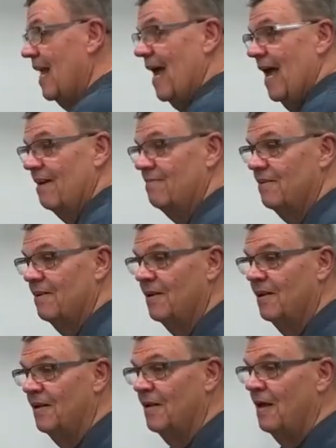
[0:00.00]
life.
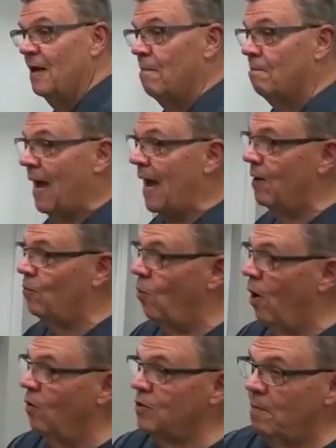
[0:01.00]
Mine
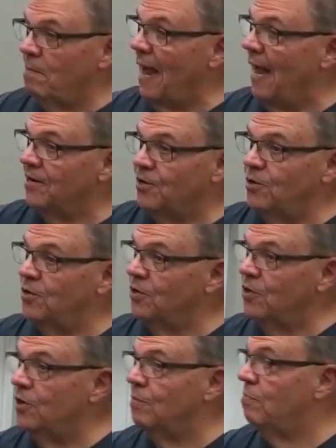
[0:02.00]
walked about doing
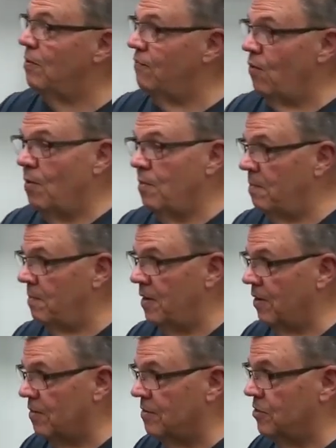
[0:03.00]
good, performing
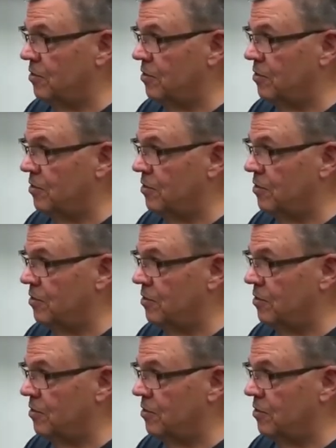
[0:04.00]
miracles,